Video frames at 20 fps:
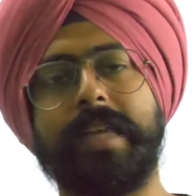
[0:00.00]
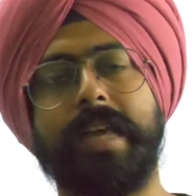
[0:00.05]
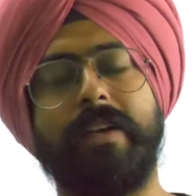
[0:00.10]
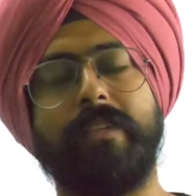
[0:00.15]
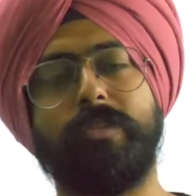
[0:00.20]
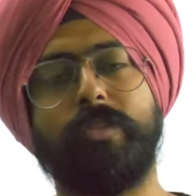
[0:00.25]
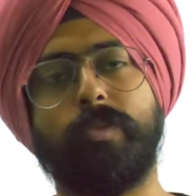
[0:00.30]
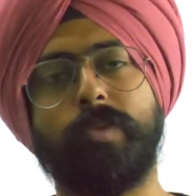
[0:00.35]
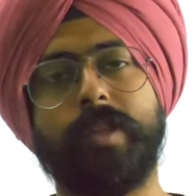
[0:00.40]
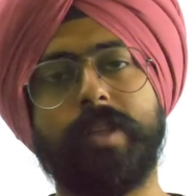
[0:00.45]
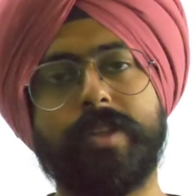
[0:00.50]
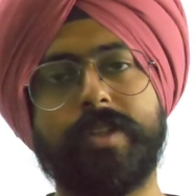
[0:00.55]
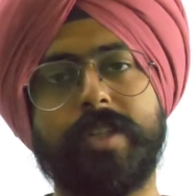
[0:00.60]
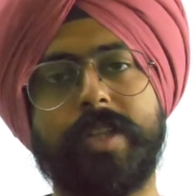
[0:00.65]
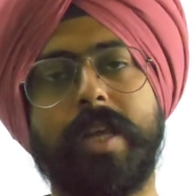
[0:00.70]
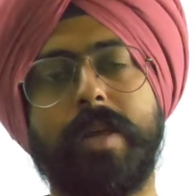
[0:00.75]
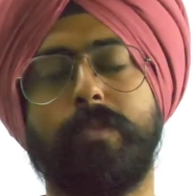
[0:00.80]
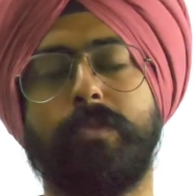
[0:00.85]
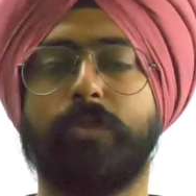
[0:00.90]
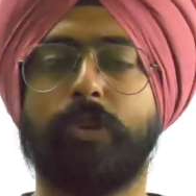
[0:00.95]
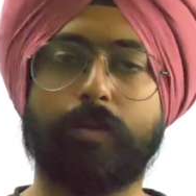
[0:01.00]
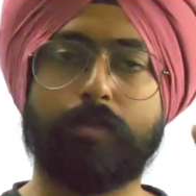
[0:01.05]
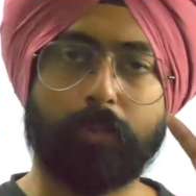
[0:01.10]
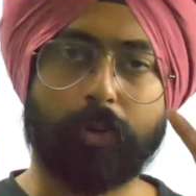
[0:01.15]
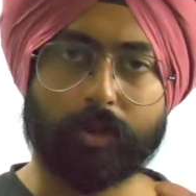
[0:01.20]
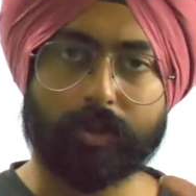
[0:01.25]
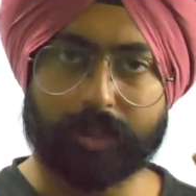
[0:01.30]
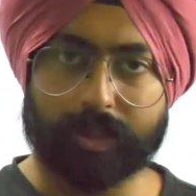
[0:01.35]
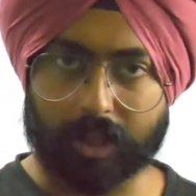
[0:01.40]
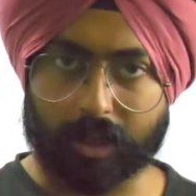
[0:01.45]
have to be the same for
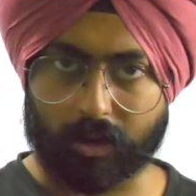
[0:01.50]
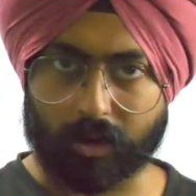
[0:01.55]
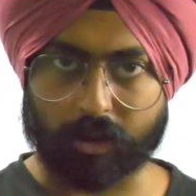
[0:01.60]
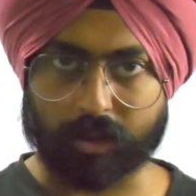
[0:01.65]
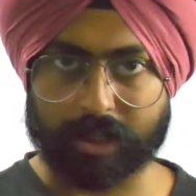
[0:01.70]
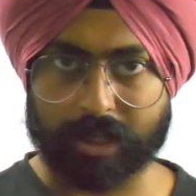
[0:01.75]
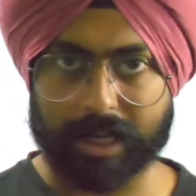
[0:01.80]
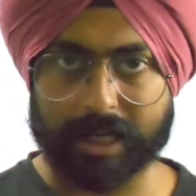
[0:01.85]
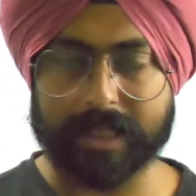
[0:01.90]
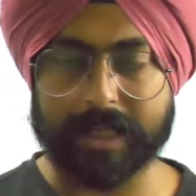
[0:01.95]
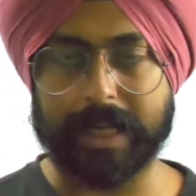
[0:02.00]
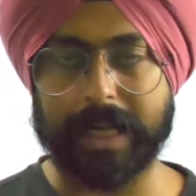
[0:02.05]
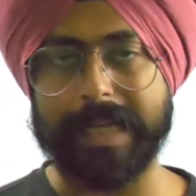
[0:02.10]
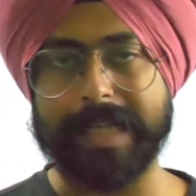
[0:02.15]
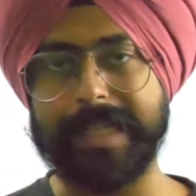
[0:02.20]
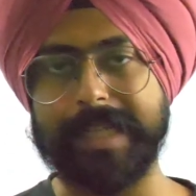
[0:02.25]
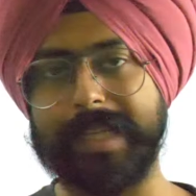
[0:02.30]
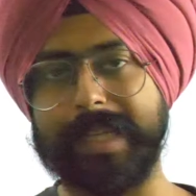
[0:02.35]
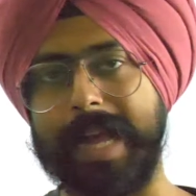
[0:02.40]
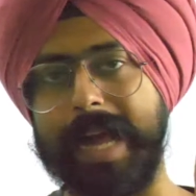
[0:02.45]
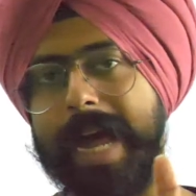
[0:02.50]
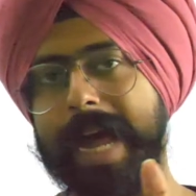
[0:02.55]
both the oxidizing agent